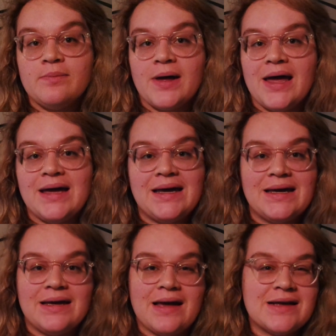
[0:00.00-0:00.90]
but
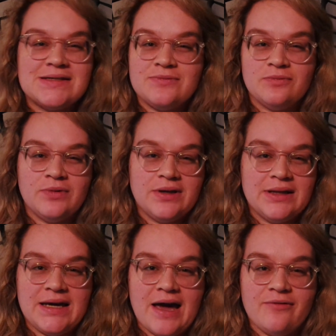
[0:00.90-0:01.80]
it hasn't
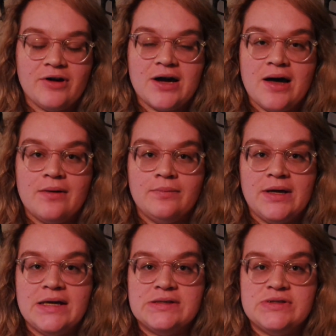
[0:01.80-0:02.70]
really ever come
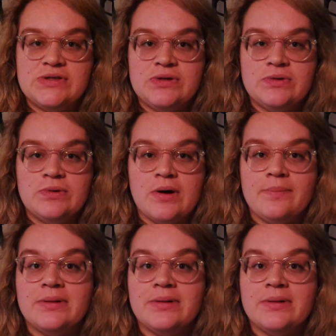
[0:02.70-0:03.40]
into